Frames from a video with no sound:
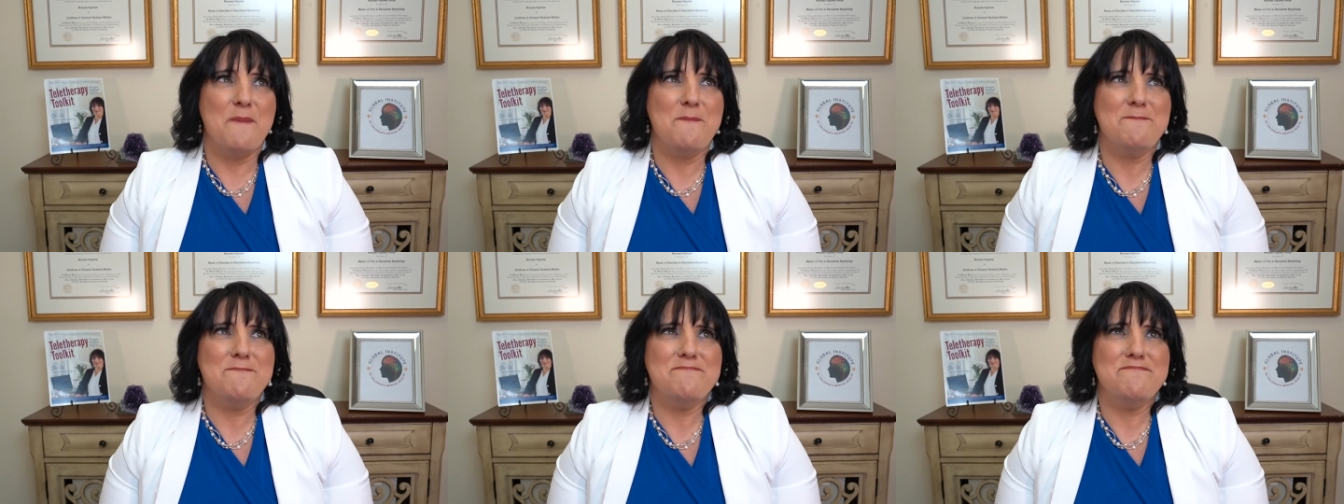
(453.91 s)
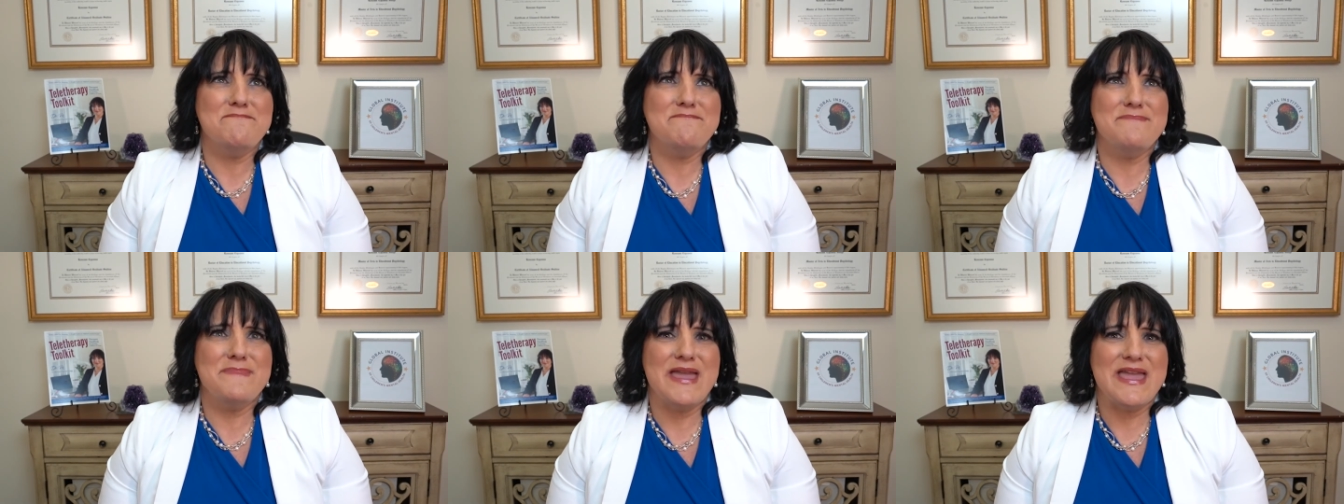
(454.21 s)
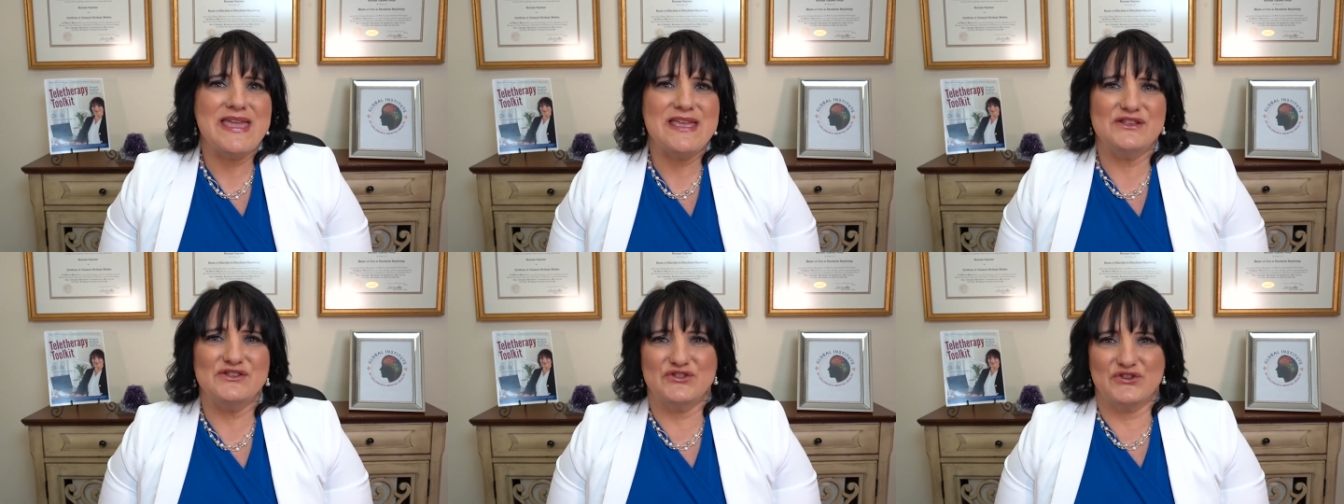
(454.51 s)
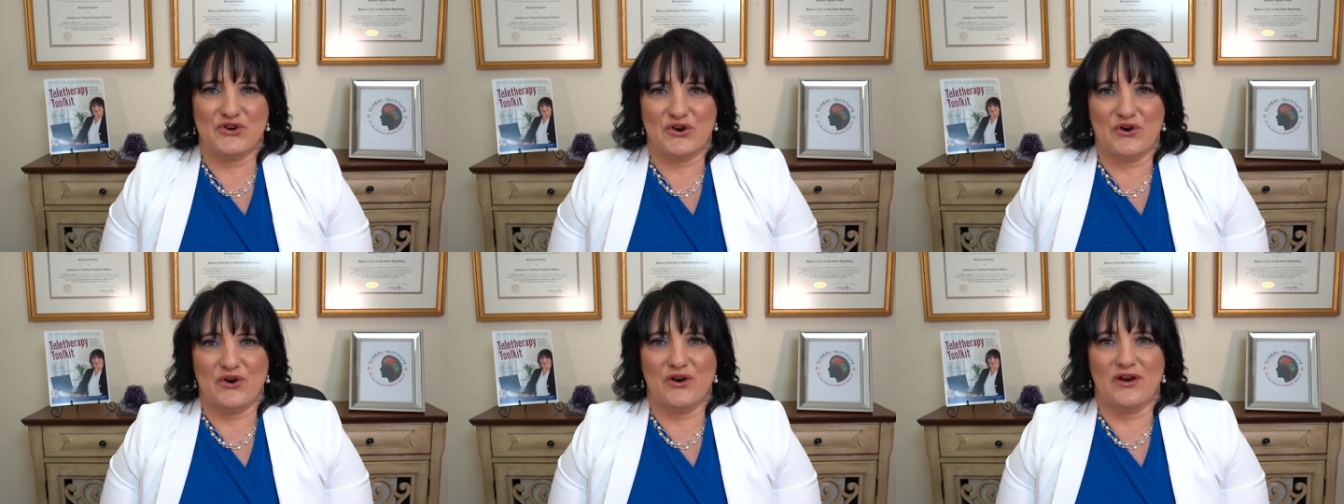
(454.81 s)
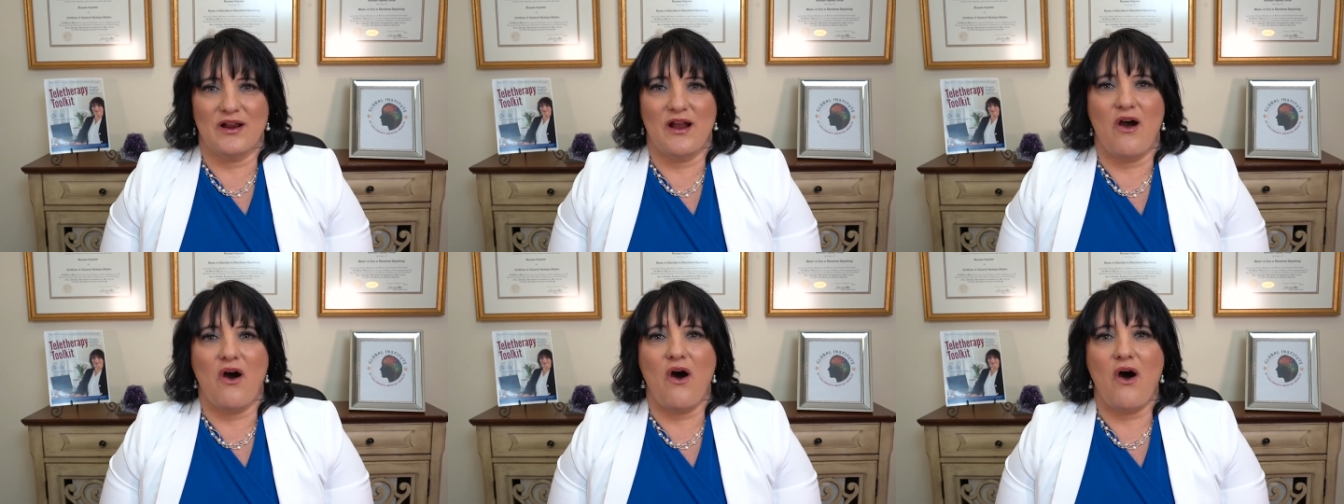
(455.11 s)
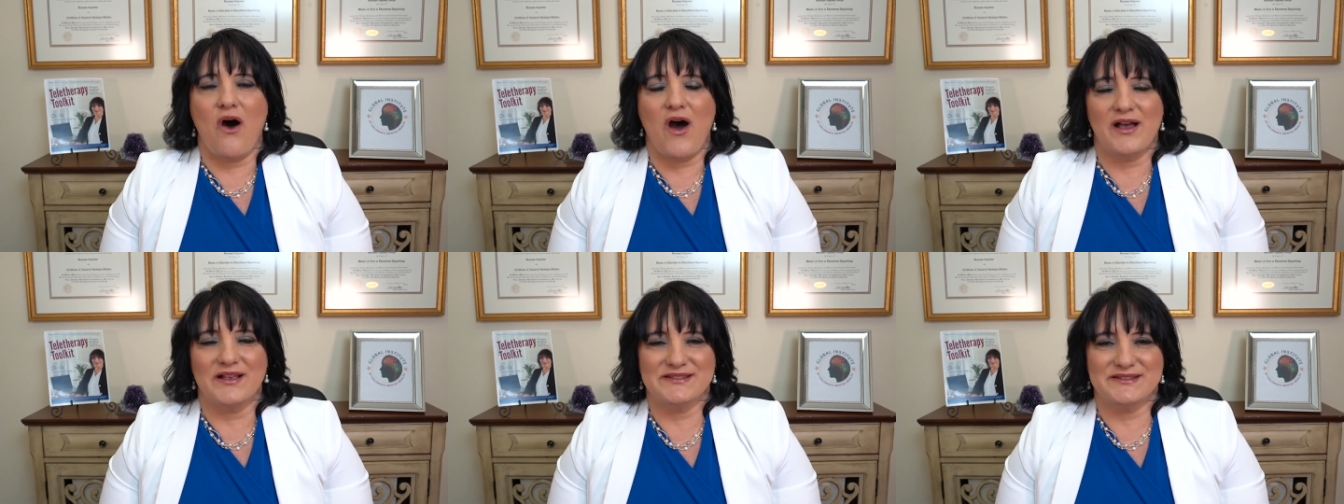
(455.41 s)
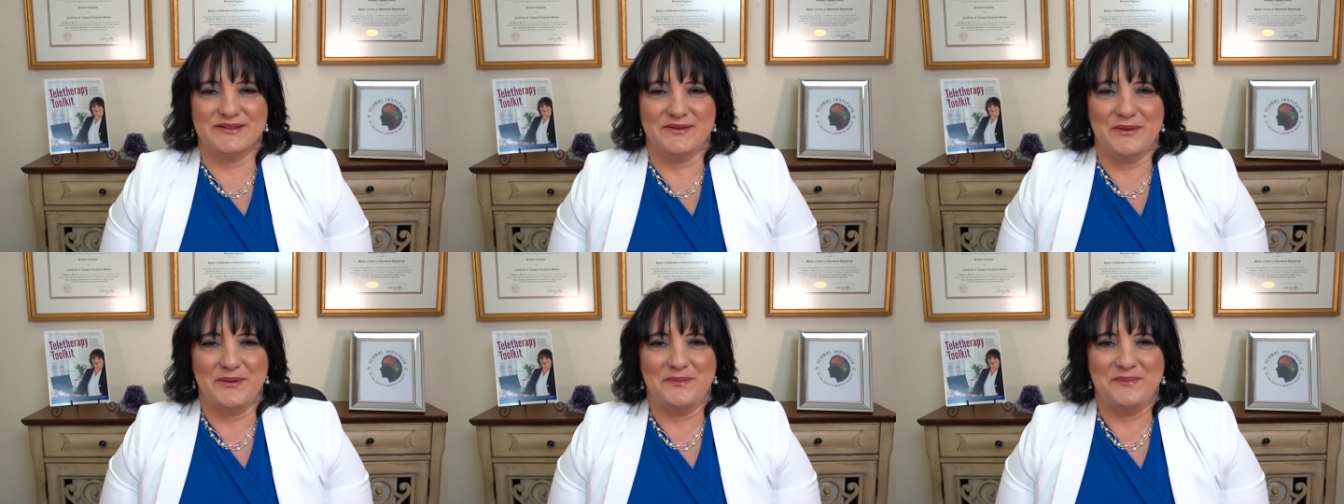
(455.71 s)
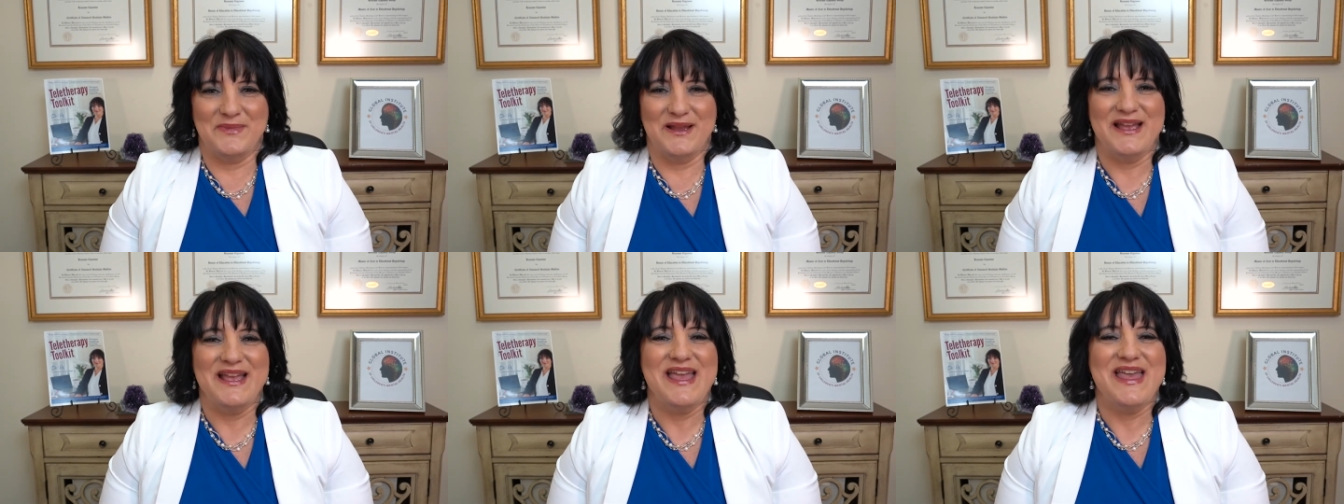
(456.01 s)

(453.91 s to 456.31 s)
major awesome